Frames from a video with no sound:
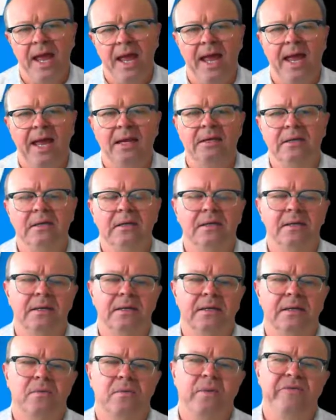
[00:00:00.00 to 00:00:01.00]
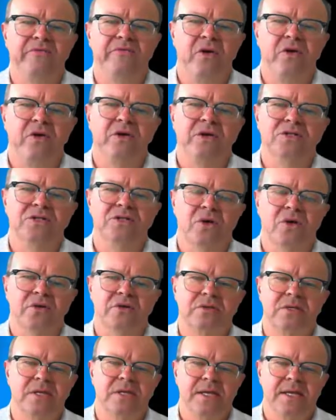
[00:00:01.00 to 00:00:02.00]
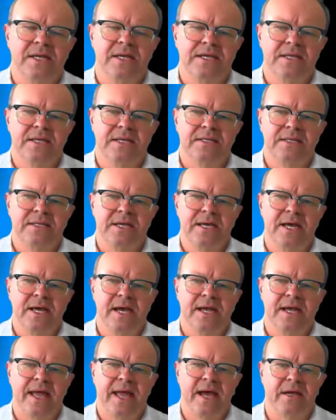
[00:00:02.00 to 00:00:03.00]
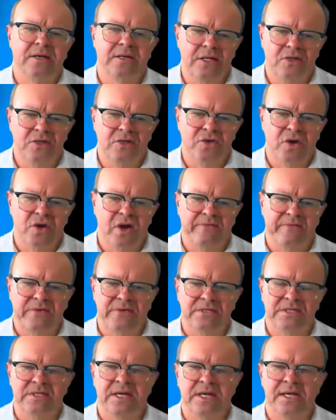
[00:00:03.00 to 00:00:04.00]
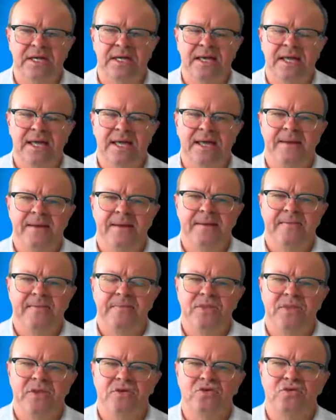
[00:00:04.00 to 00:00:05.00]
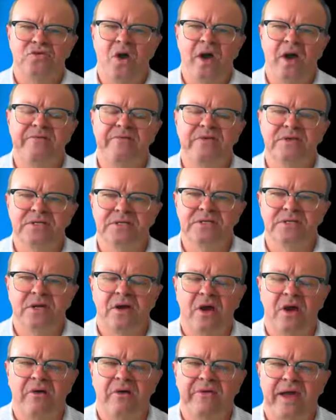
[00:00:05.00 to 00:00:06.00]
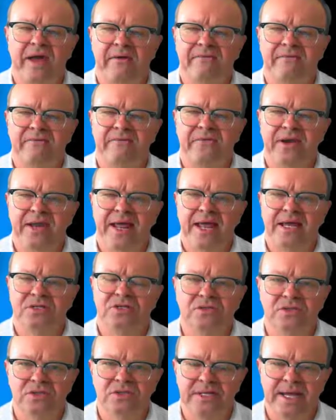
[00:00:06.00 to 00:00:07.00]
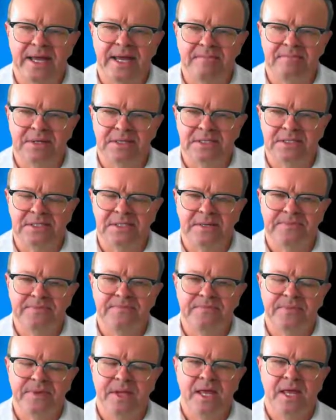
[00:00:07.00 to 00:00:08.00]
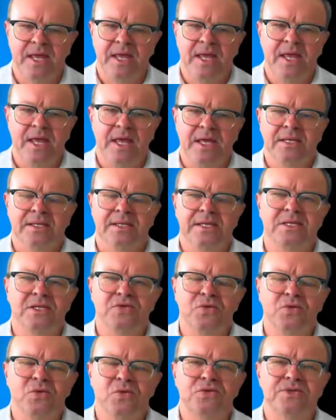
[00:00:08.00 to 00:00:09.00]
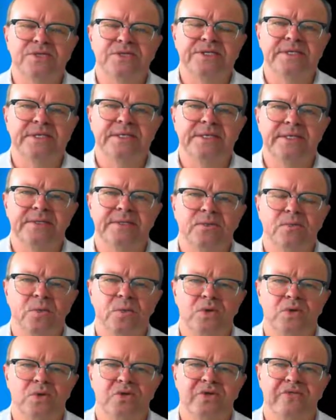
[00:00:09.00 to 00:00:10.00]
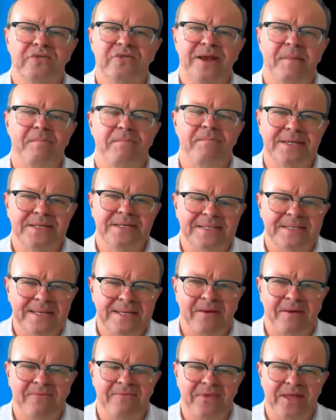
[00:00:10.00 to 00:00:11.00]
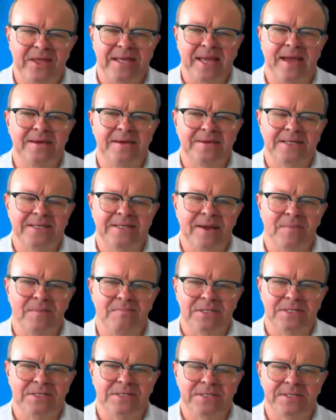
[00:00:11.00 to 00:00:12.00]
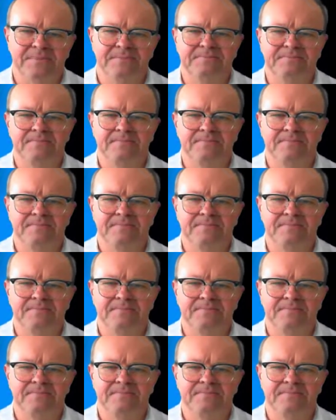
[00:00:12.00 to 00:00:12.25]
and we focused on the accounting drivers, the drivers of our financial statements. This is all still in the world of numbers, the accounting numbers.